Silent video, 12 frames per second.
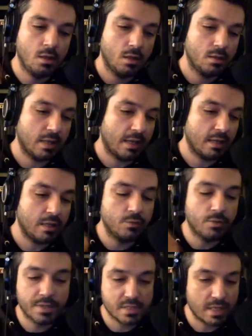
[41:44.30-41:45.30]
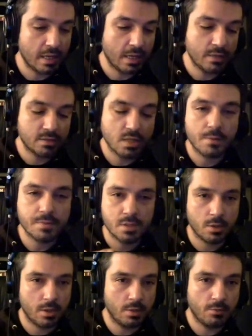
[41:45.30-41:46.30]
that he was a top
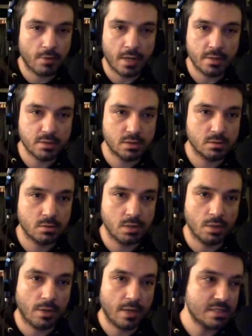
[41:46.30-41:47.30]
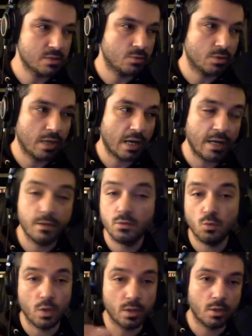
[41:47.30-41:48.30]
30 ranked, high school guy.
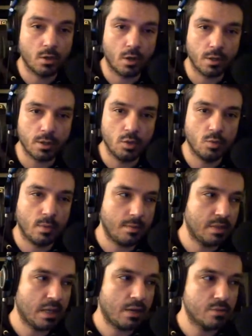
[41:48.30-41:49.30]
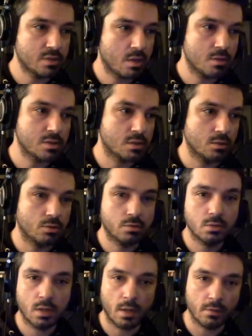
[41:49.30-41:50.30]
One could argue maybe that was also
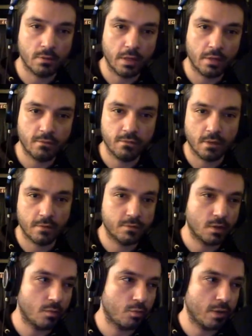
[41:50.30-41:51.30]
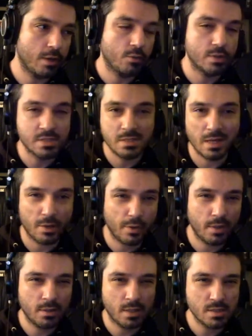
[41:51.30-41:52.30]
kind of like fluffed up, right? Was he that great
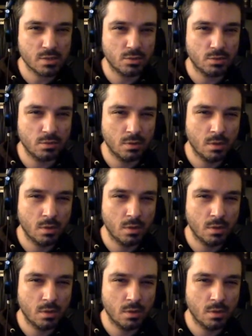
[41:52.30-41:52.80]
in high school?